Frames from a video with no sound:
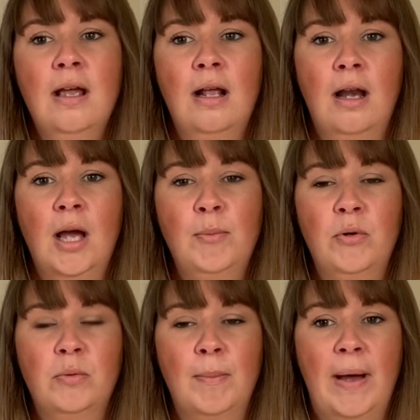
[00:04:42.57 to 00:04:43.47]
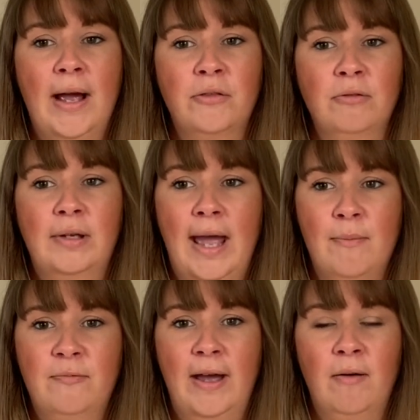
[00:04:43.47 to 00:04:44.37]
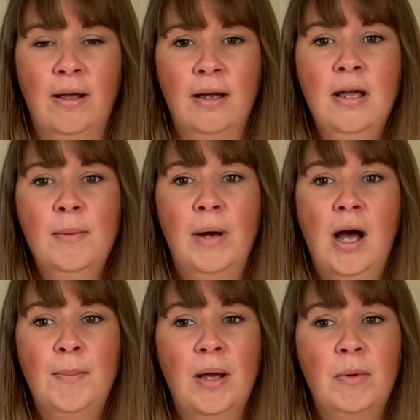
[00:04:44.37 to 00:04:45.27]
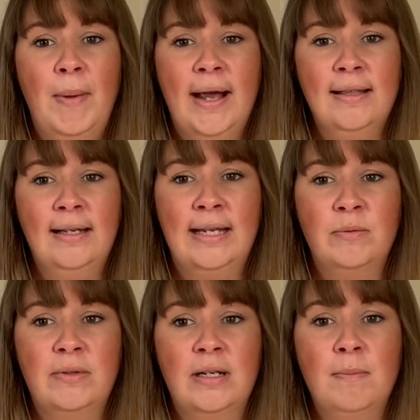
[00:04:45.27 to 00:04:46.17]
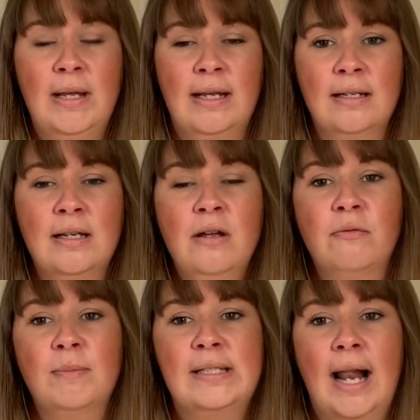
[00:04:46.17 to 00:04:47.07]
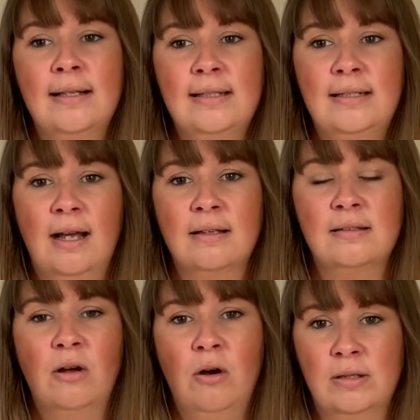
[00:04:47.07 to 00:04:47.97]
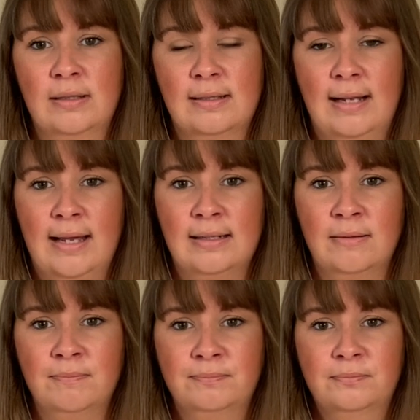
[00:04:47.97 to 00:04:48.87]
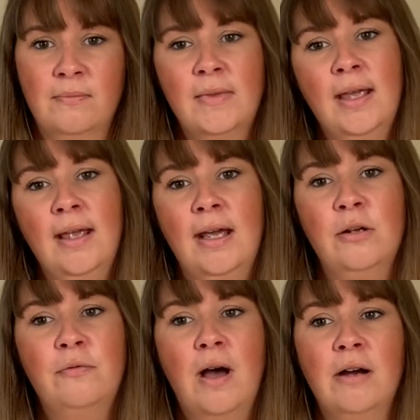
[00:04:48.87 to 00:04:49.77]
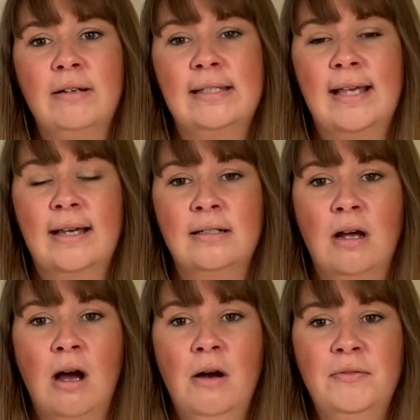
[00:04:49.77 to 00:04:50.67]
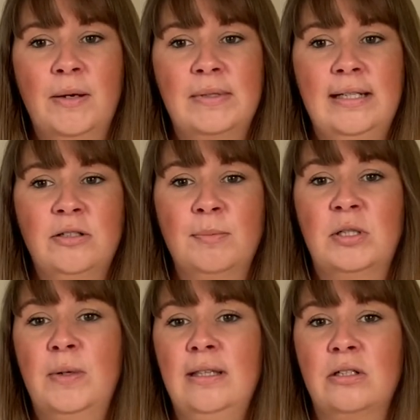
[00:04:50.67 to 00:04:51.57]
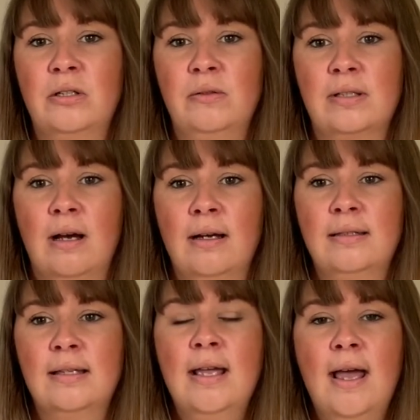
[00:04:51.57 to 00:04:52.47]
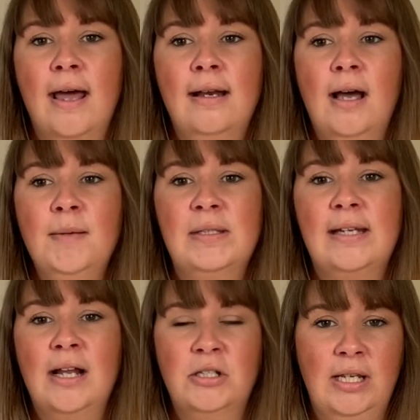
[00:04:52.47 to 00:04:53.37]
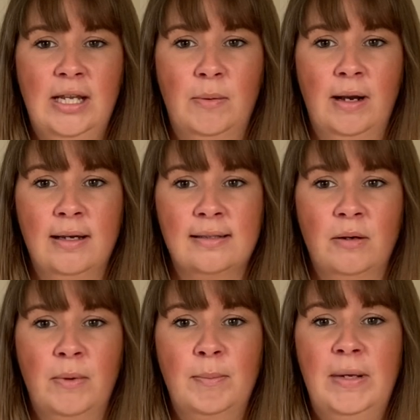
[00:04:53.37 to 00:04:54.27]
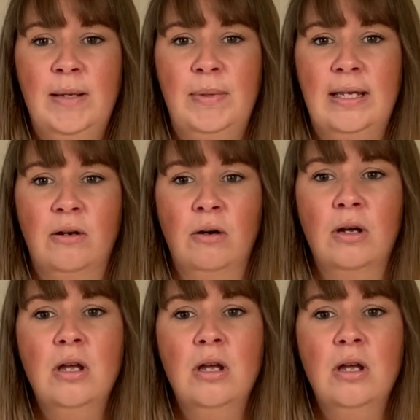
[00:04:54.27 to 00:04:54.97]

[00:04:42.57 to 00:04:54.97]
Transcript: Lyme pulled one back through Cam Fowler, but Uplyme were back in the lead within a minute from talented youngster Oscar Sladen. In a fiery second half, there was little between the two sides, and Lyme snatched the equaliser when Pete Peacock